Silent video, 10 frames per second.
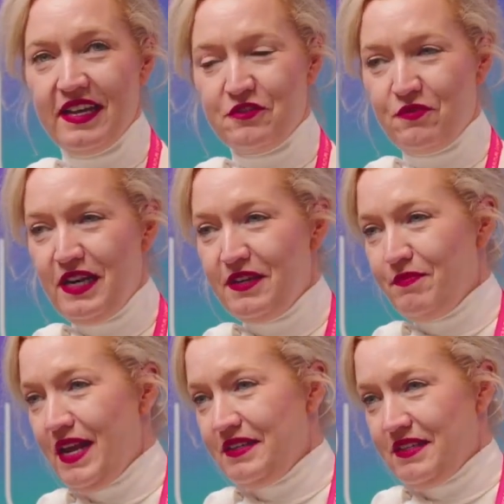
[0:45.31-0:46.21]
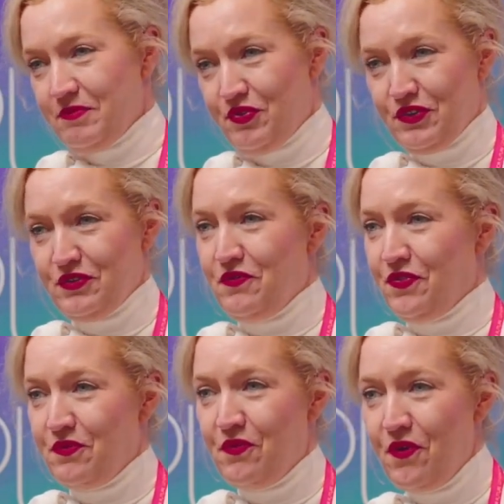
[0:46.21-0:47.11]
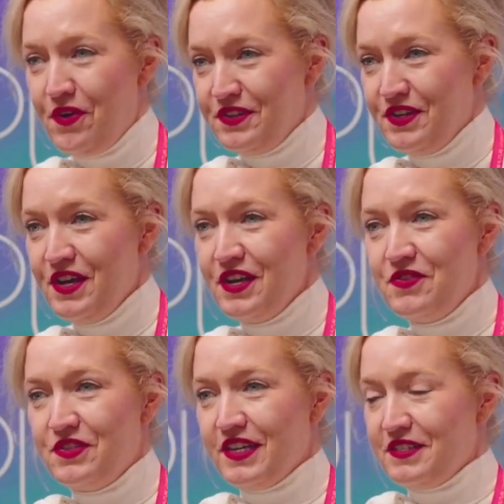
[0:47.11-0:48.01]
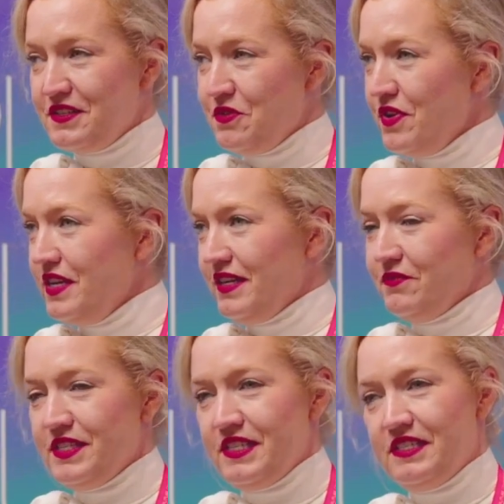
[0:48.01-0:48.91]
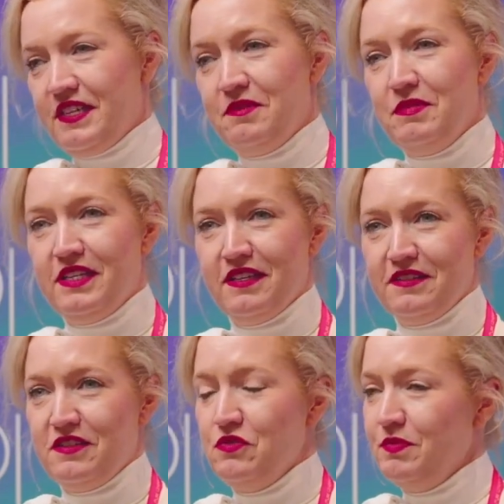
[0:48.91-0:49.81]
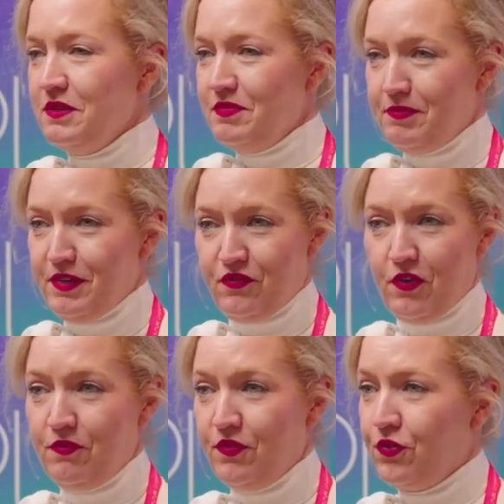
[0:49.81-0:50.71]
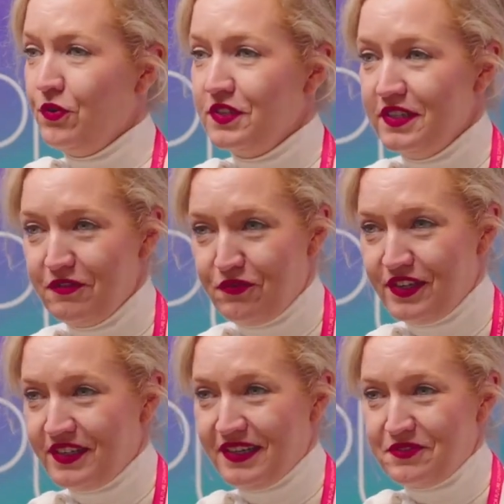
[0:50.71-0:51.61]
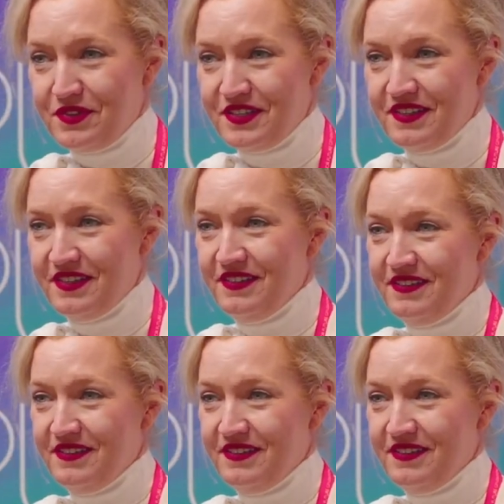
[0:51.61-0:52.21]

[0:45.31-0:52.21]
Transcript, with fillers: It's really melting pot of the world. You just go here and within 10 meters you meet people from 30 different countries.